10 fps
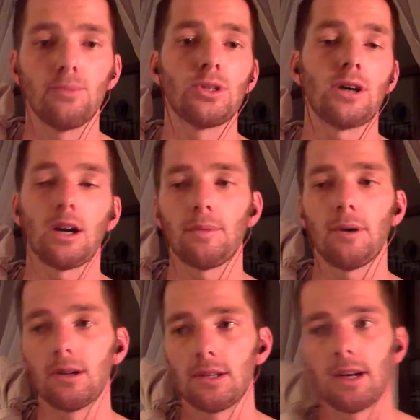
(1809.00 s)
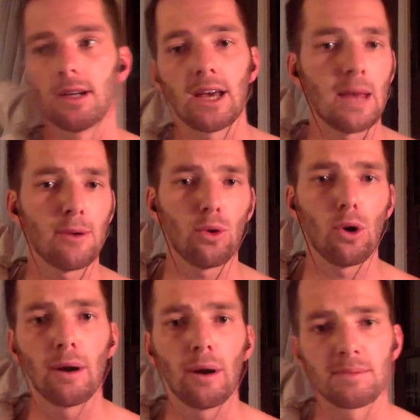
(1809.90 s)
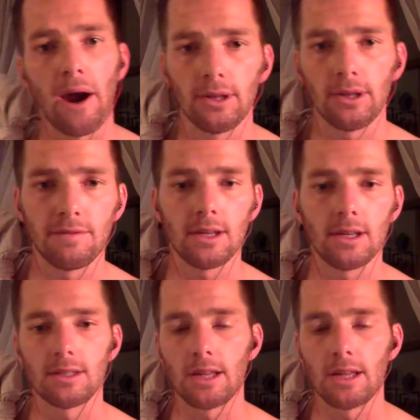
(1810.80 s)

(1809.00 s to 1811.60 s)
We talk about dynamic warm-ups and powerlifting and